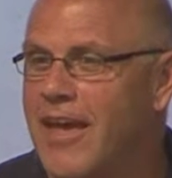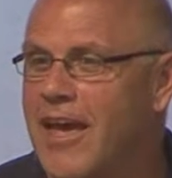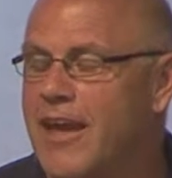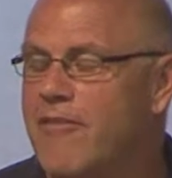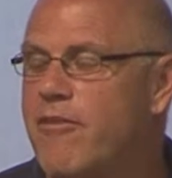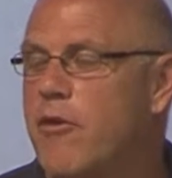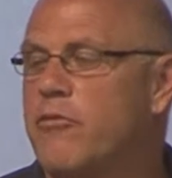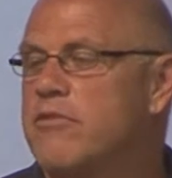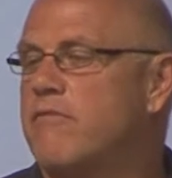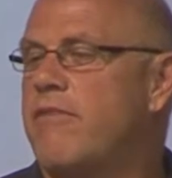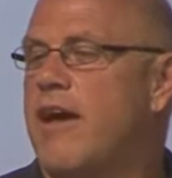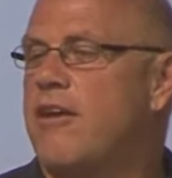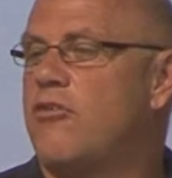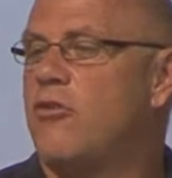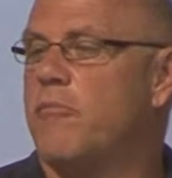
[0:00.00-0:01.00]
And if I was
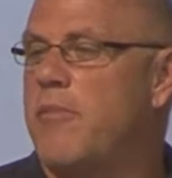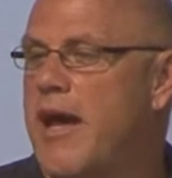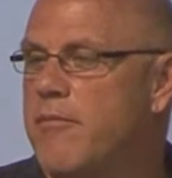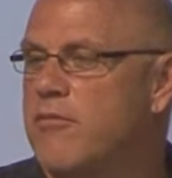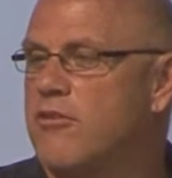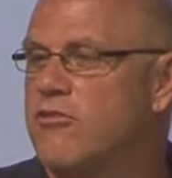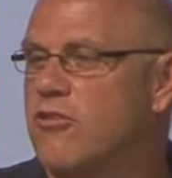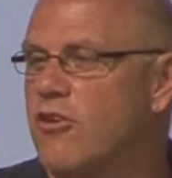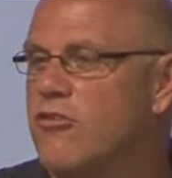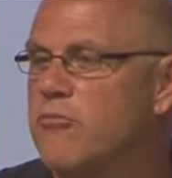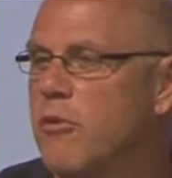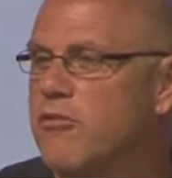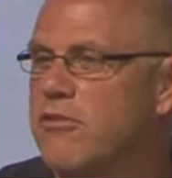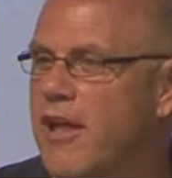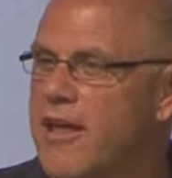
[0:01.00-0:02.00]
invited to a Baptist church,
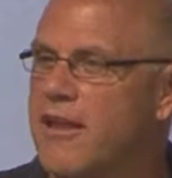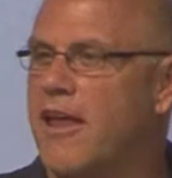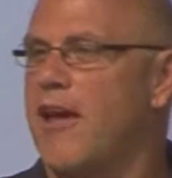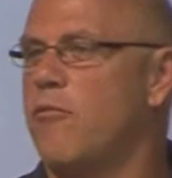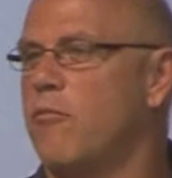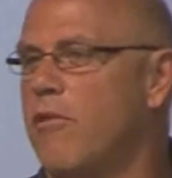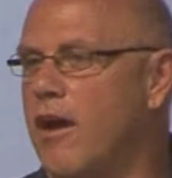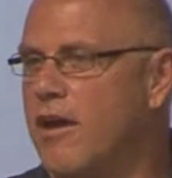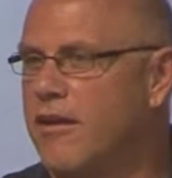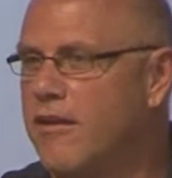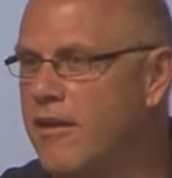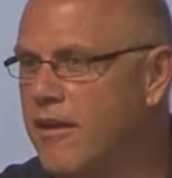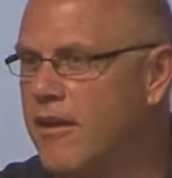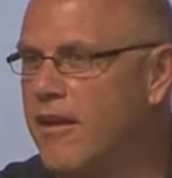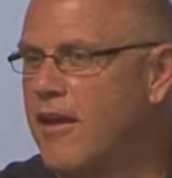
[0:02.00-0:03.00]
most likely
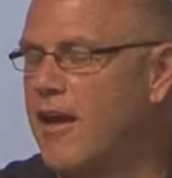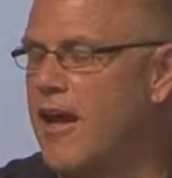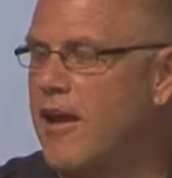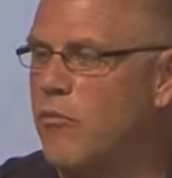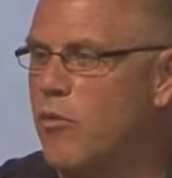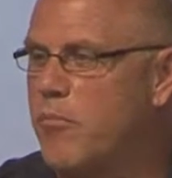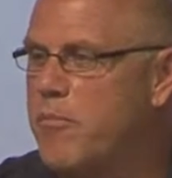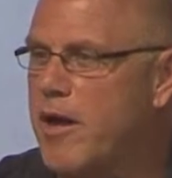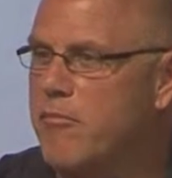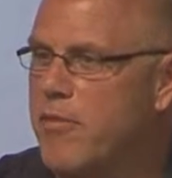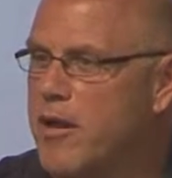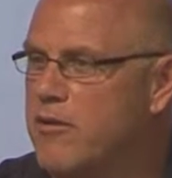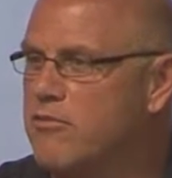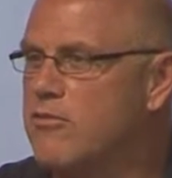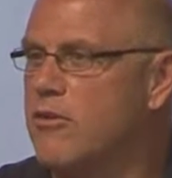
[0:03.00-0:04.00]
I'd whip out
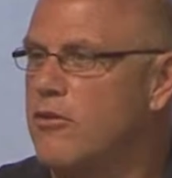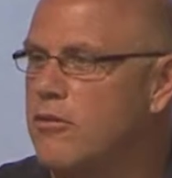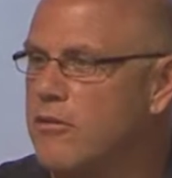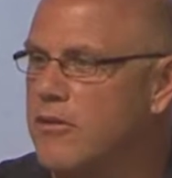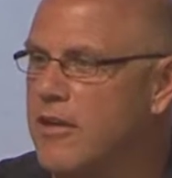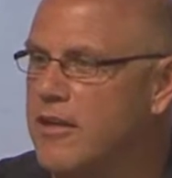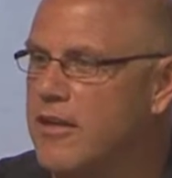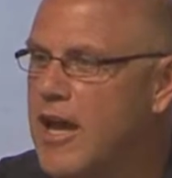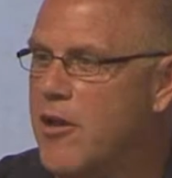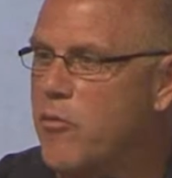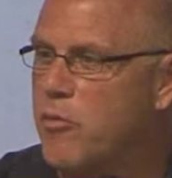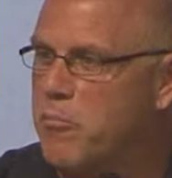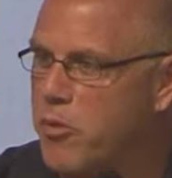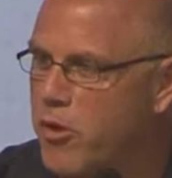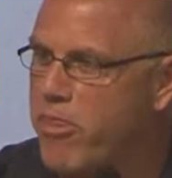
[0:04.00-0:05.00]
my suit and I
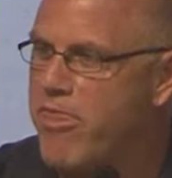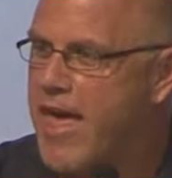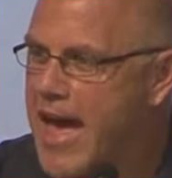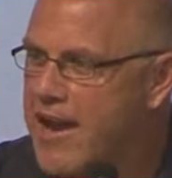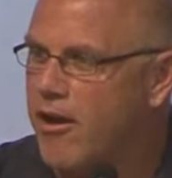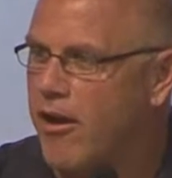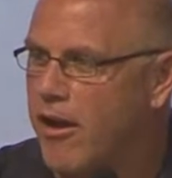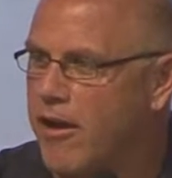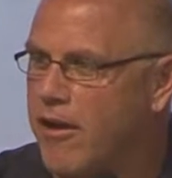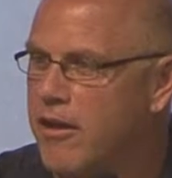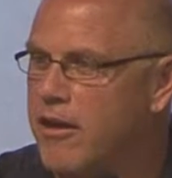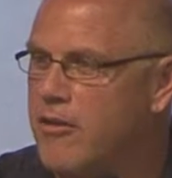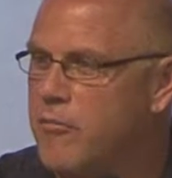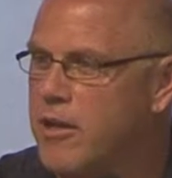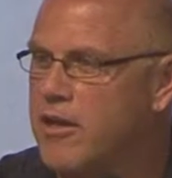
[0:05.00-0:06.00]
would put that on.
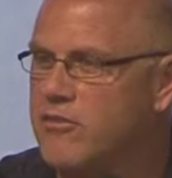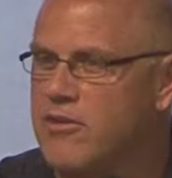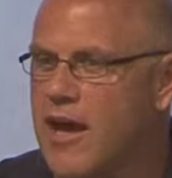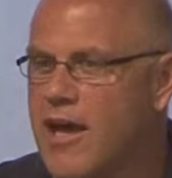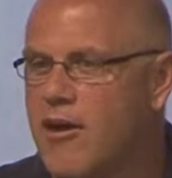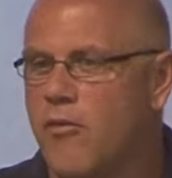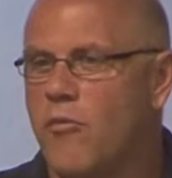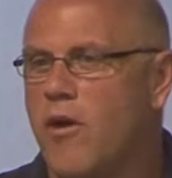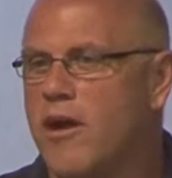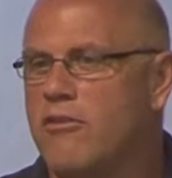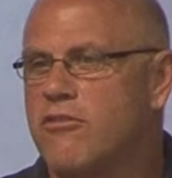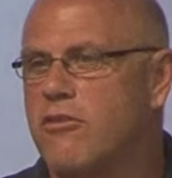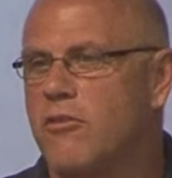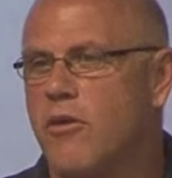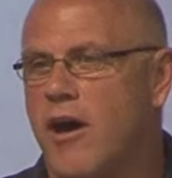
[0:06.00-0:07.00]
Because I don't
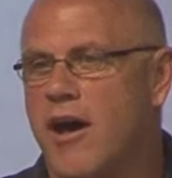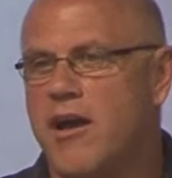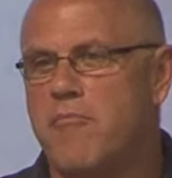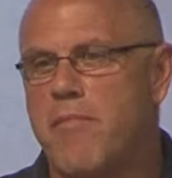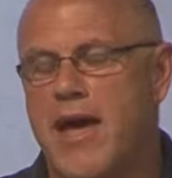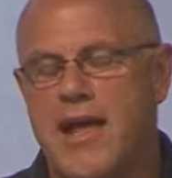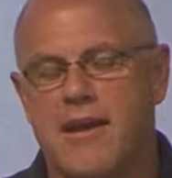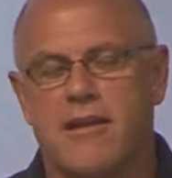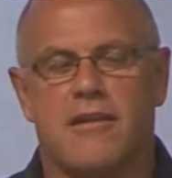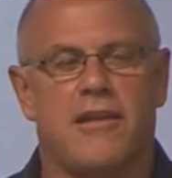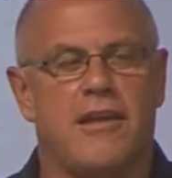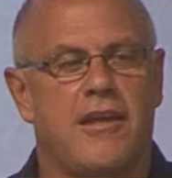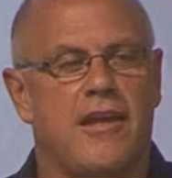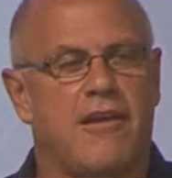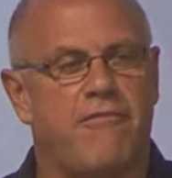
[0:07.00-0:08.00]
want to
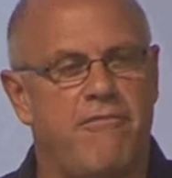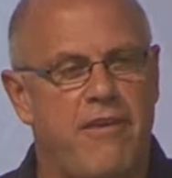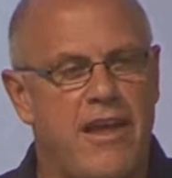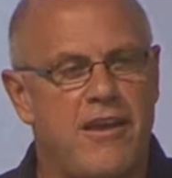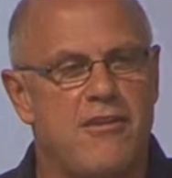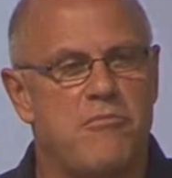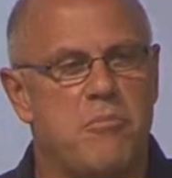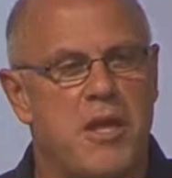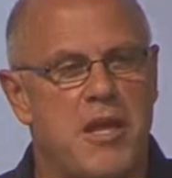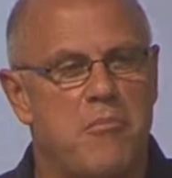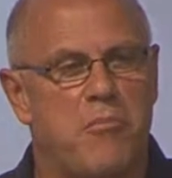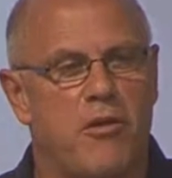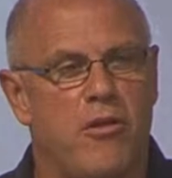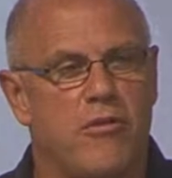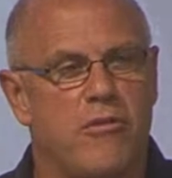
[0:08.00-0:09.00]
automatically offend
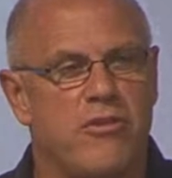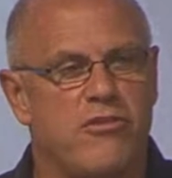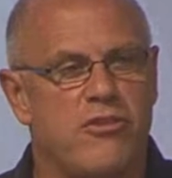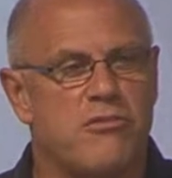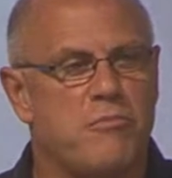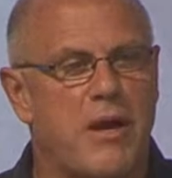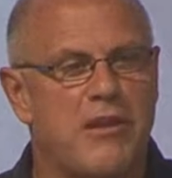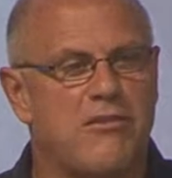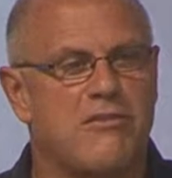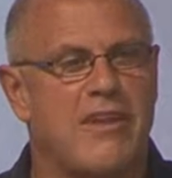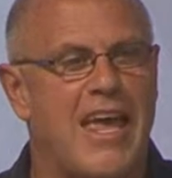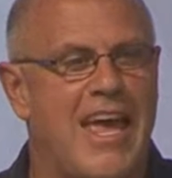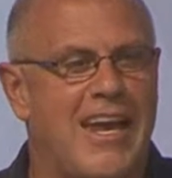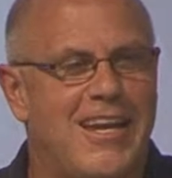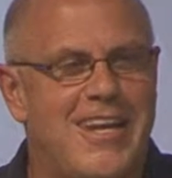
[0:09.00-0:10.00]
people just by
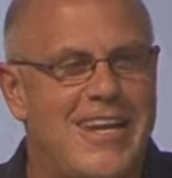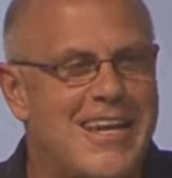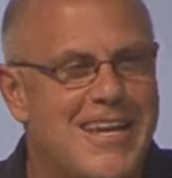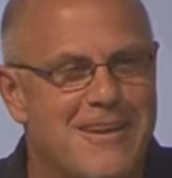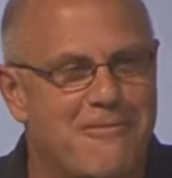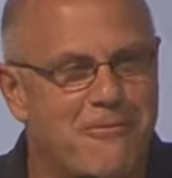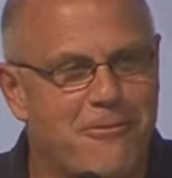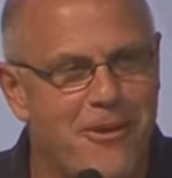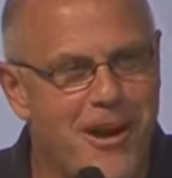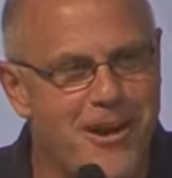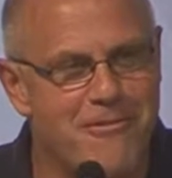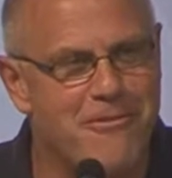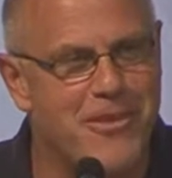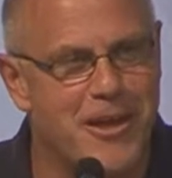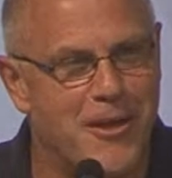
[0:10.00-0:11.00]
standing in front
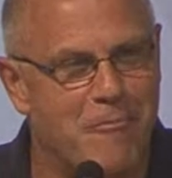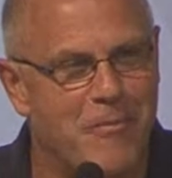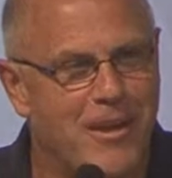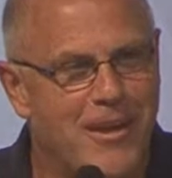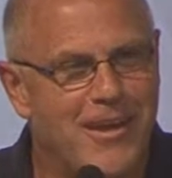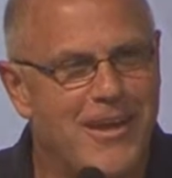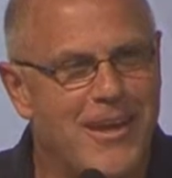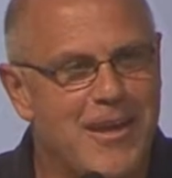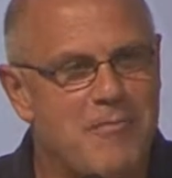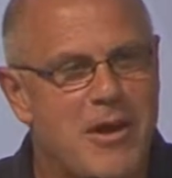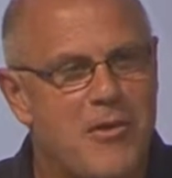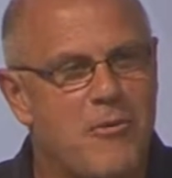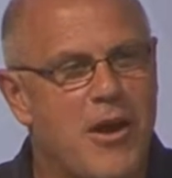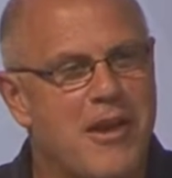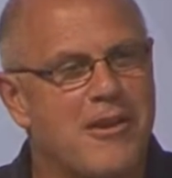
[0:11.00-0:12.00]
of them in
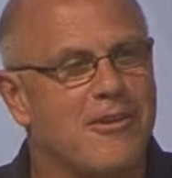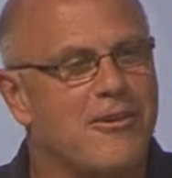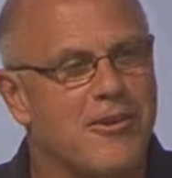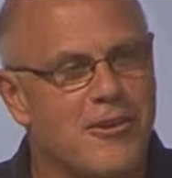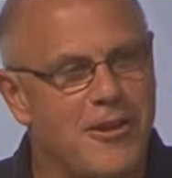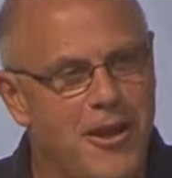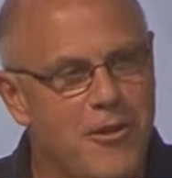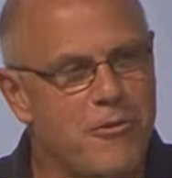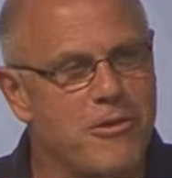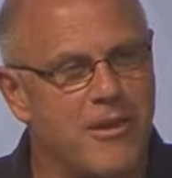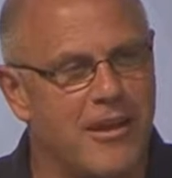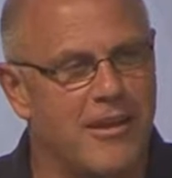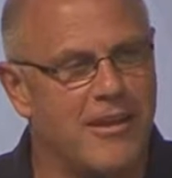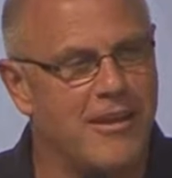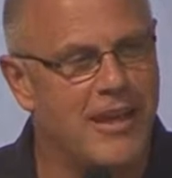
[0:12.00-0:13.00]
my regular
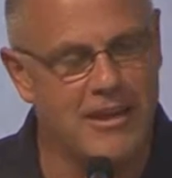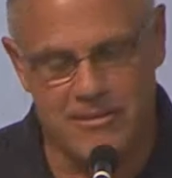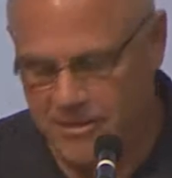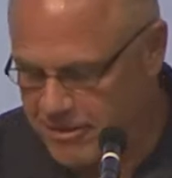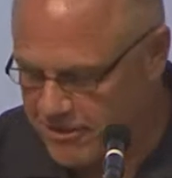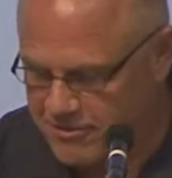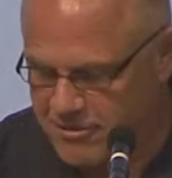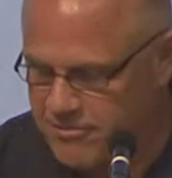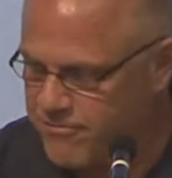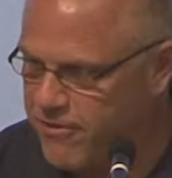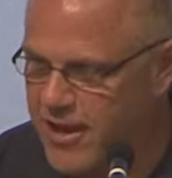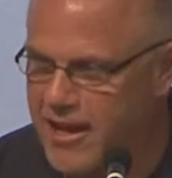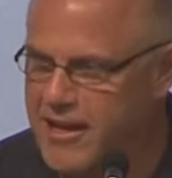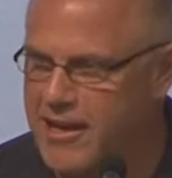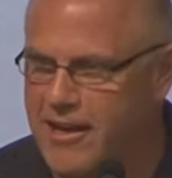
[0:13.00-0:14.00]
clothing. This is
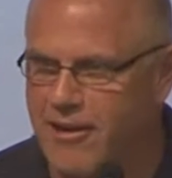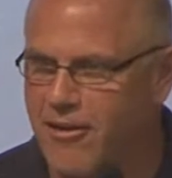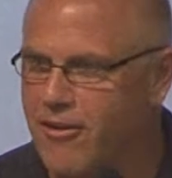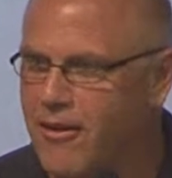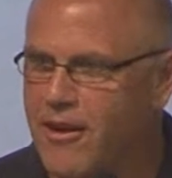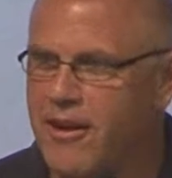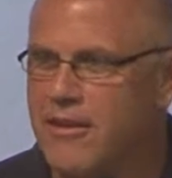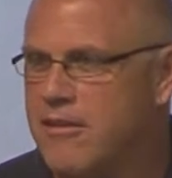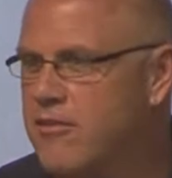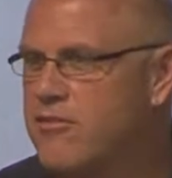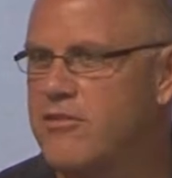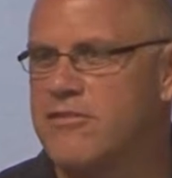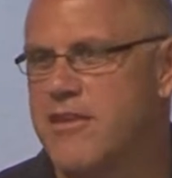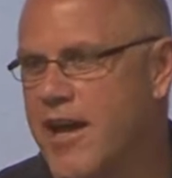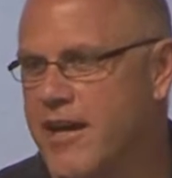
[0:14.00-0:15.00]
fine here,
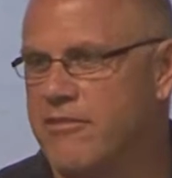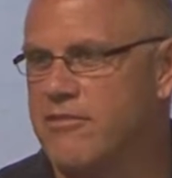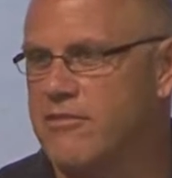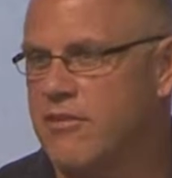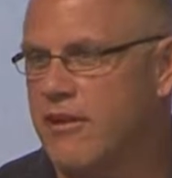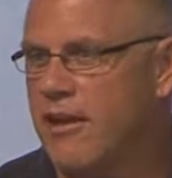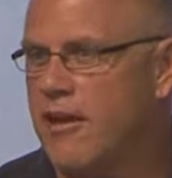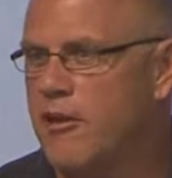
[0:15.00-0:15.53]
this is us.